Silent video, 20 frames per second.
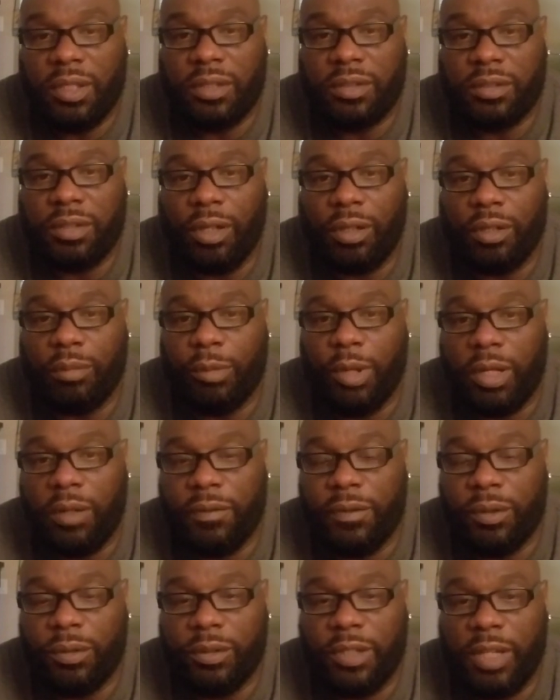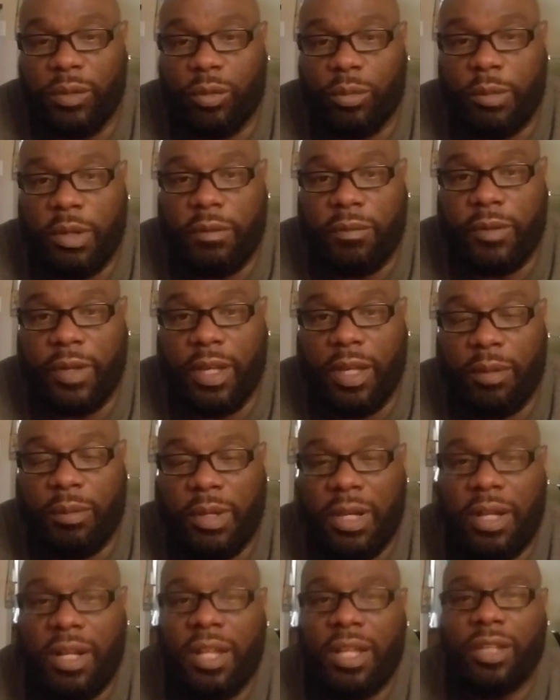talking about a few things with my fam.
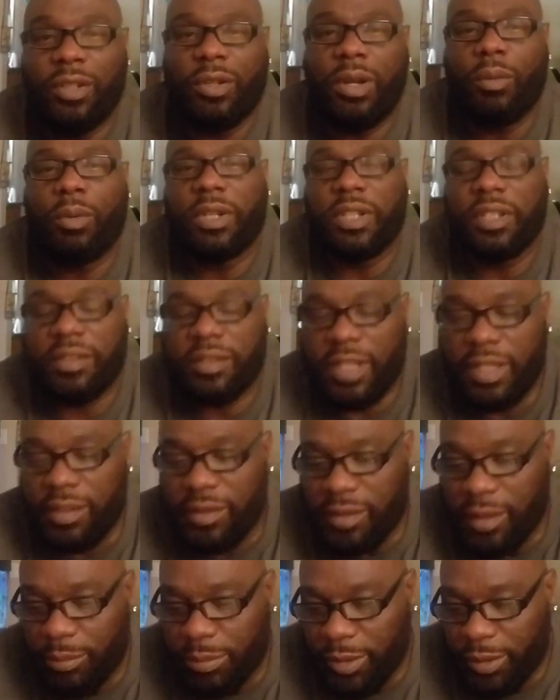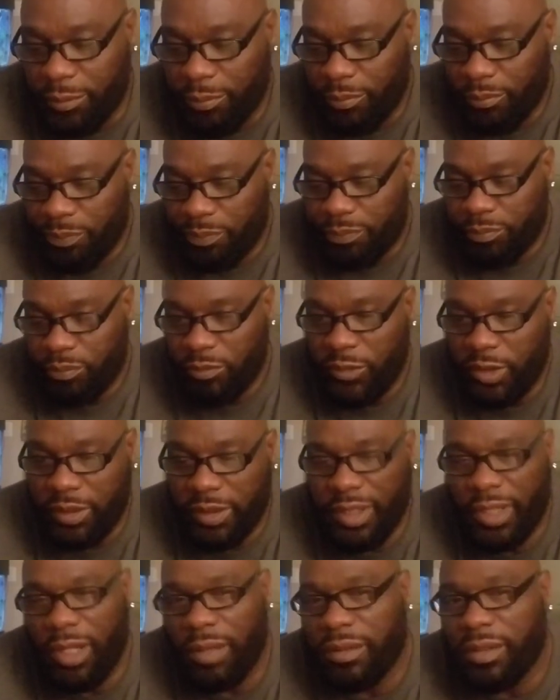I wanted to say something.
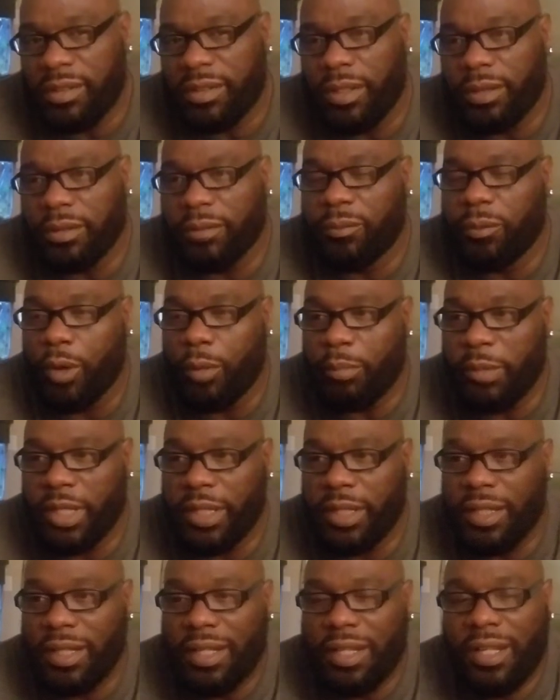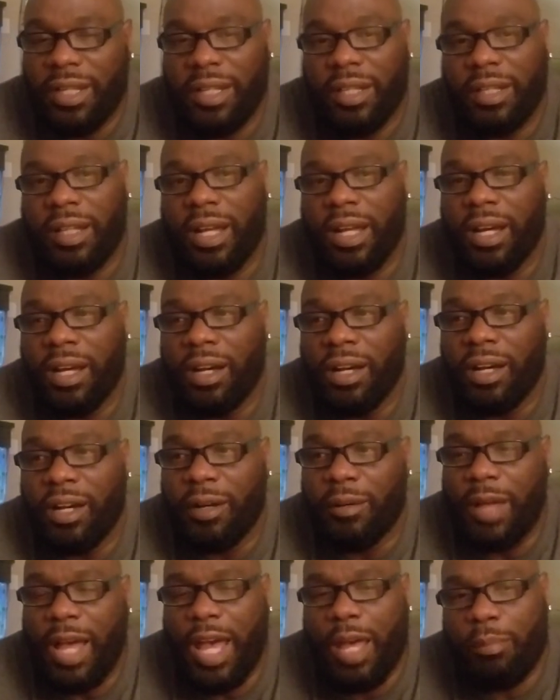Getting off the subject for a minute.
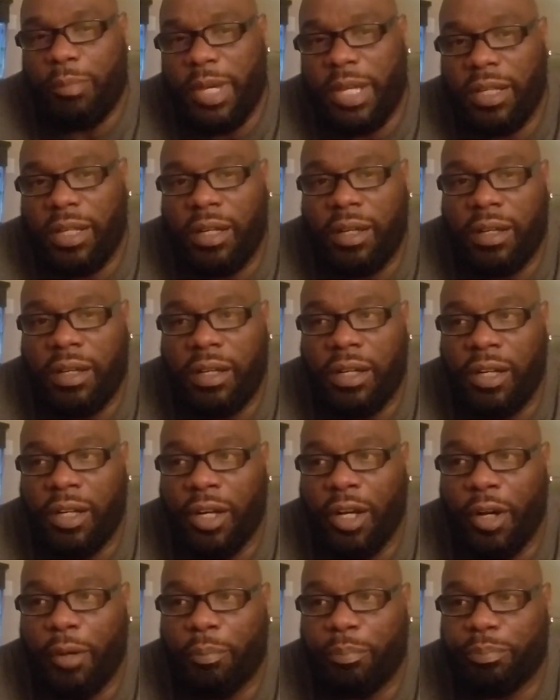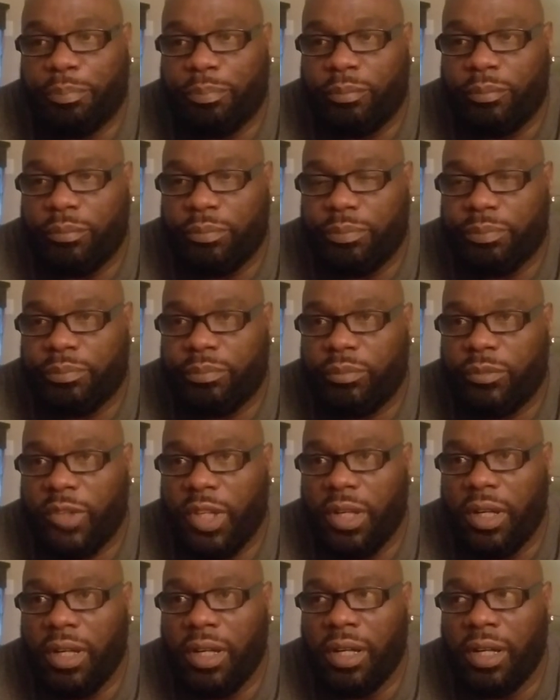I met a
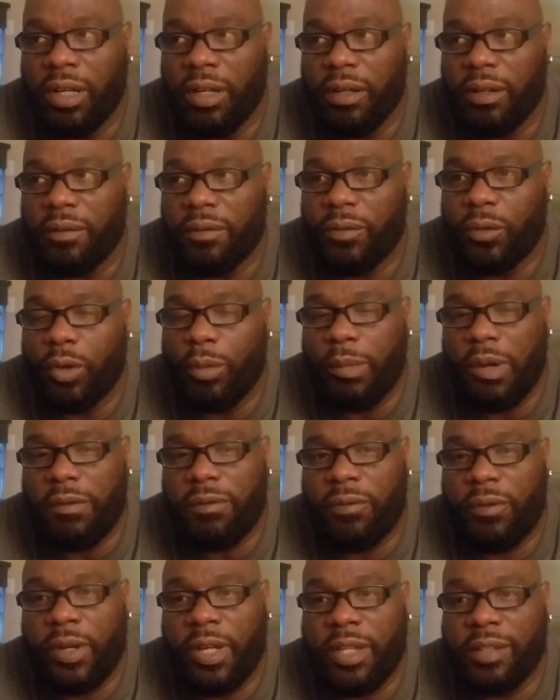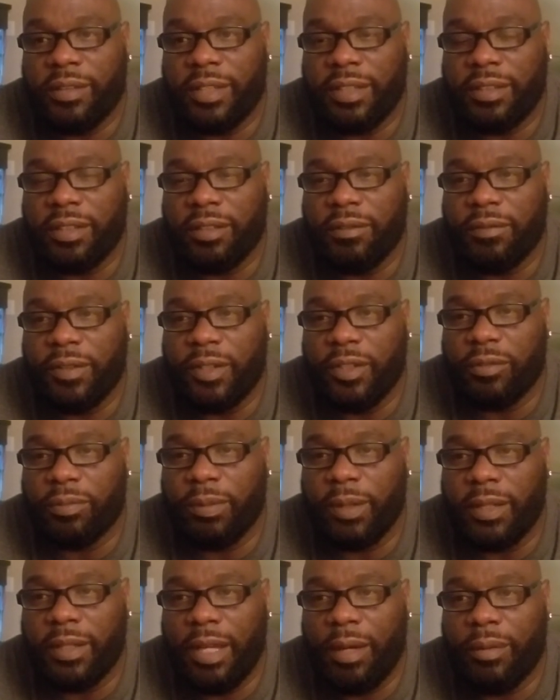few of my friends at this fish
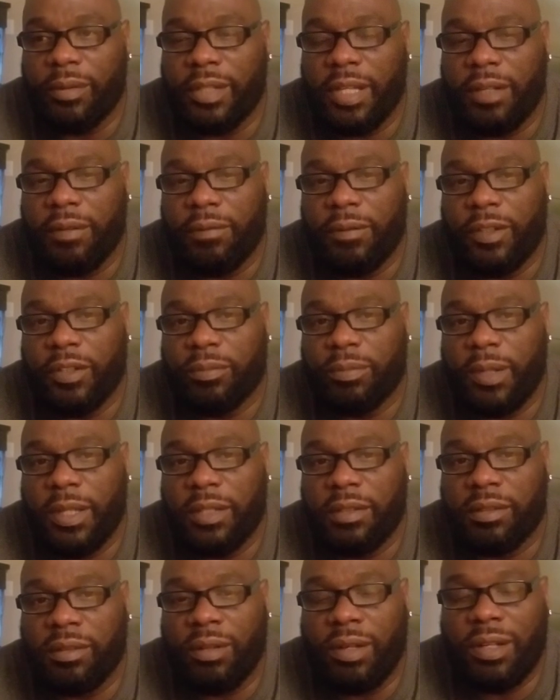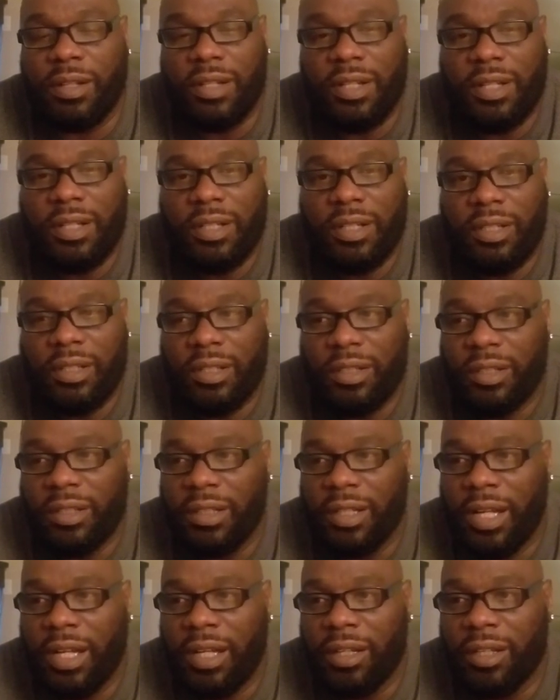place. They was at a fish place, so
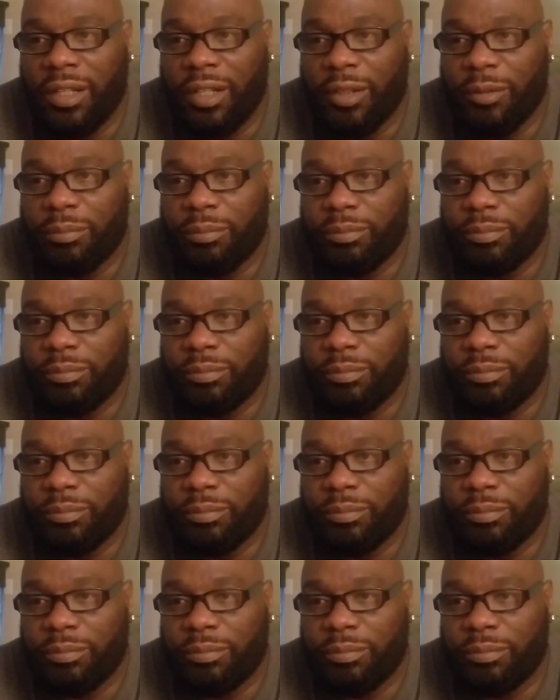I